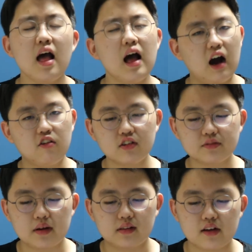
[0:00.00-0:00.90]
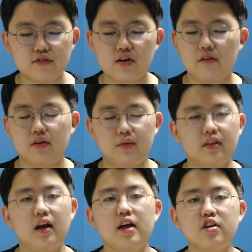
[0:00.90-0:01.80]
How was my lecture,
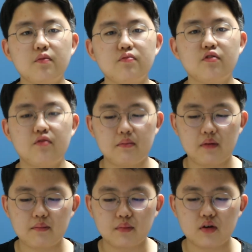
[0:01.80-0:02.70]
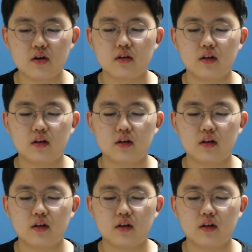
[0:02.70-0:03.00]
everyone? I hope you remember